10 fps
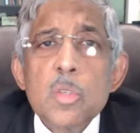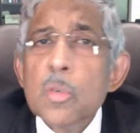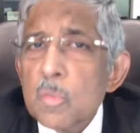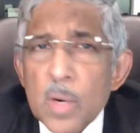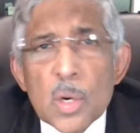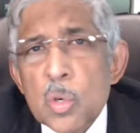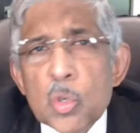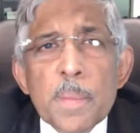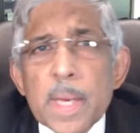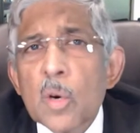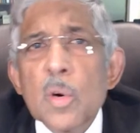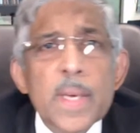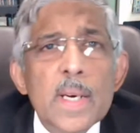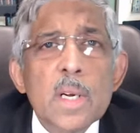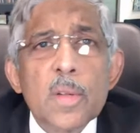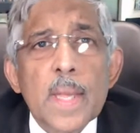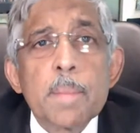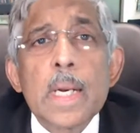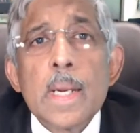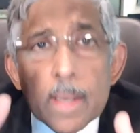So one or two may go here or there,
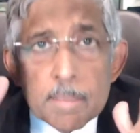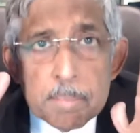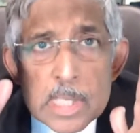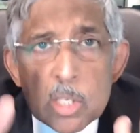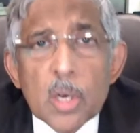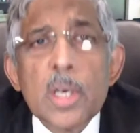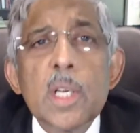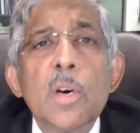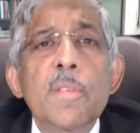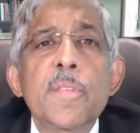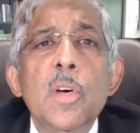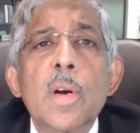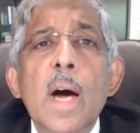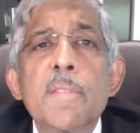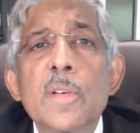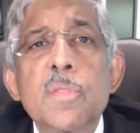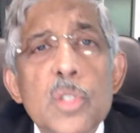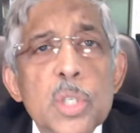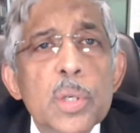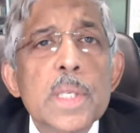but majority of your after
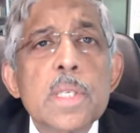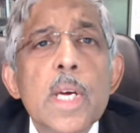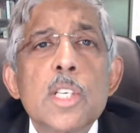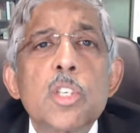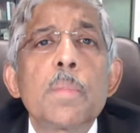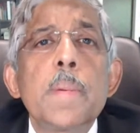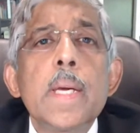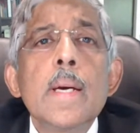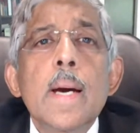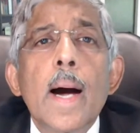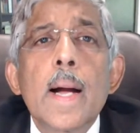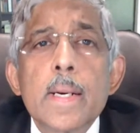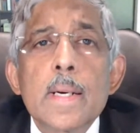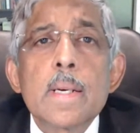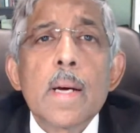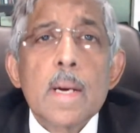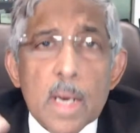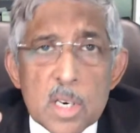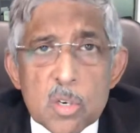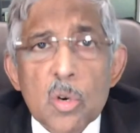food sugars should be under
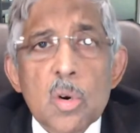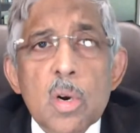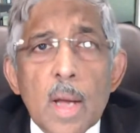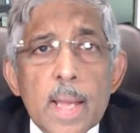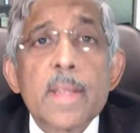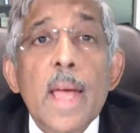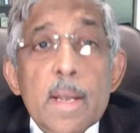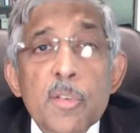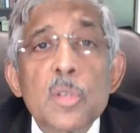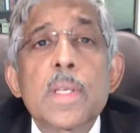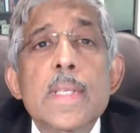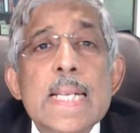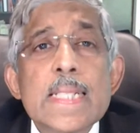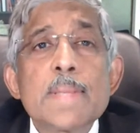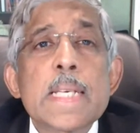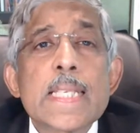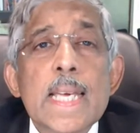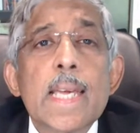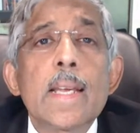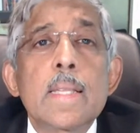control. And that for the, that's my
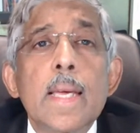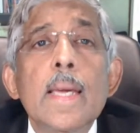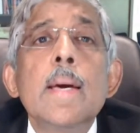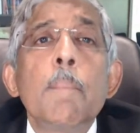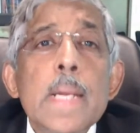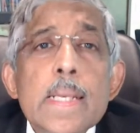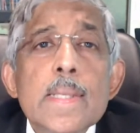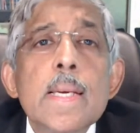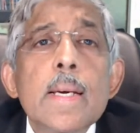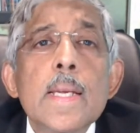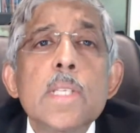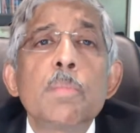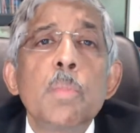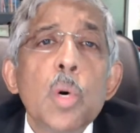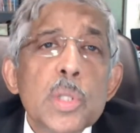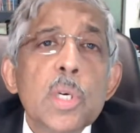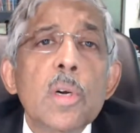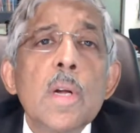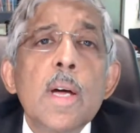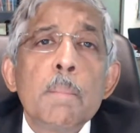second thing. Please increase both
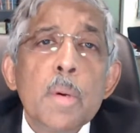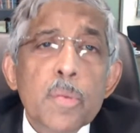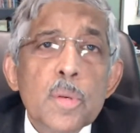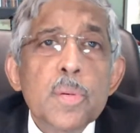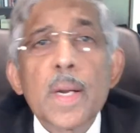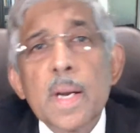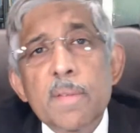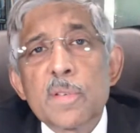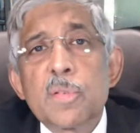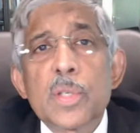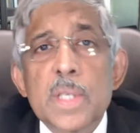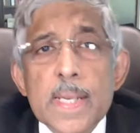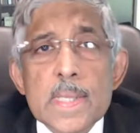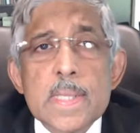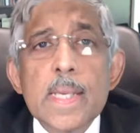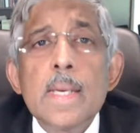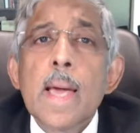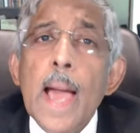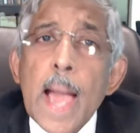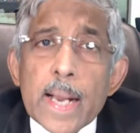your before food and after food
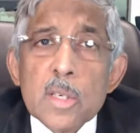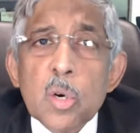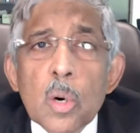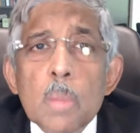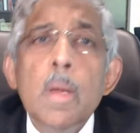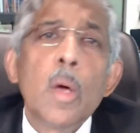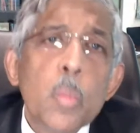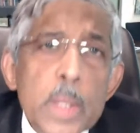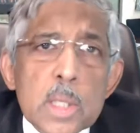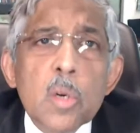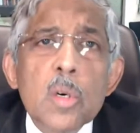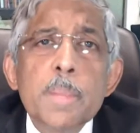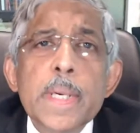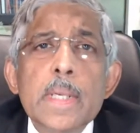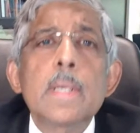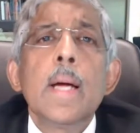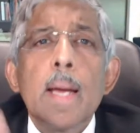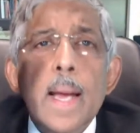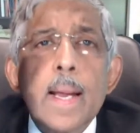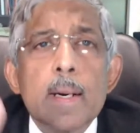testing at home with glucometer
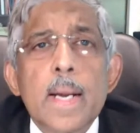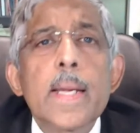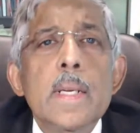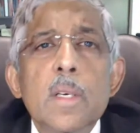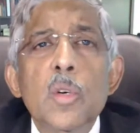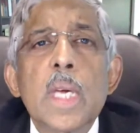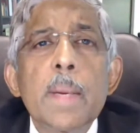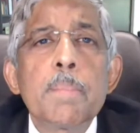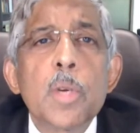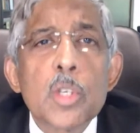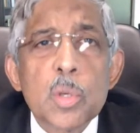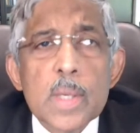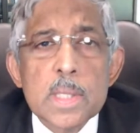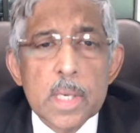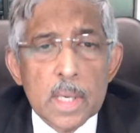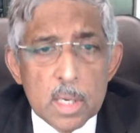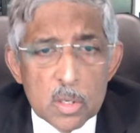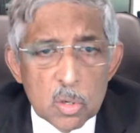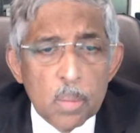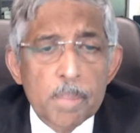and try to keep your sugars under
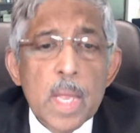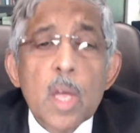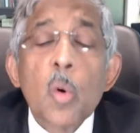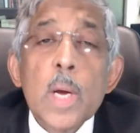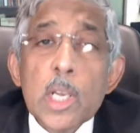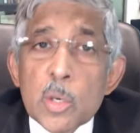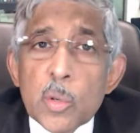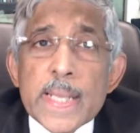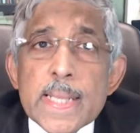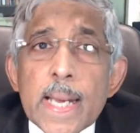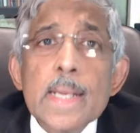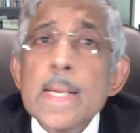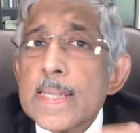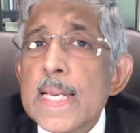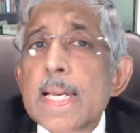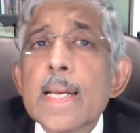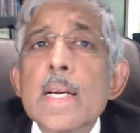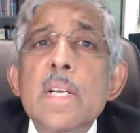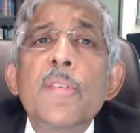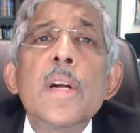control. While you're doing that, check it
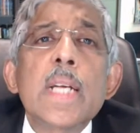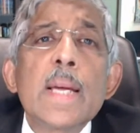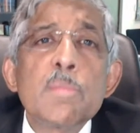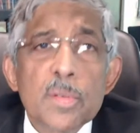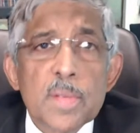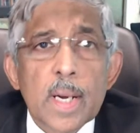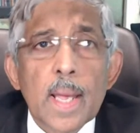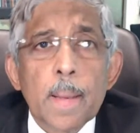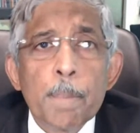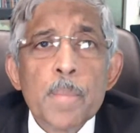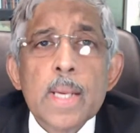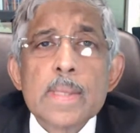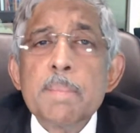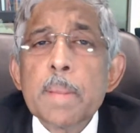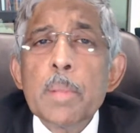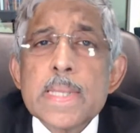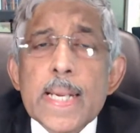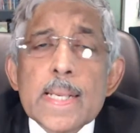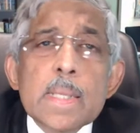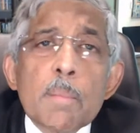at different times of the day. Some people
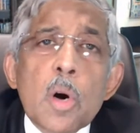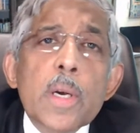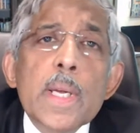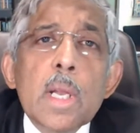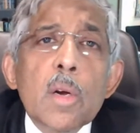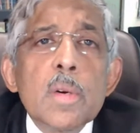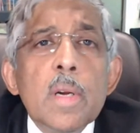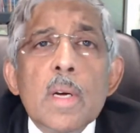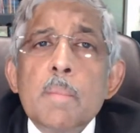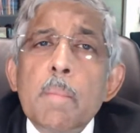check in the morning alone.